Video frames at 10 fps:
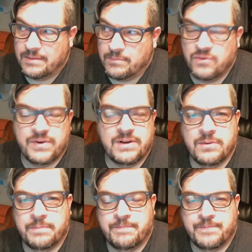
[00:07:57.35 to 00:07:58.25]
Move into
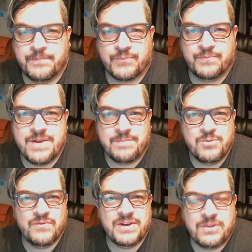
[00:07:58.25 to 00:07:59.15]
the
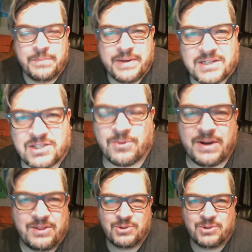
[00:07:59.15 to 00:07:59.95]
PS3 and the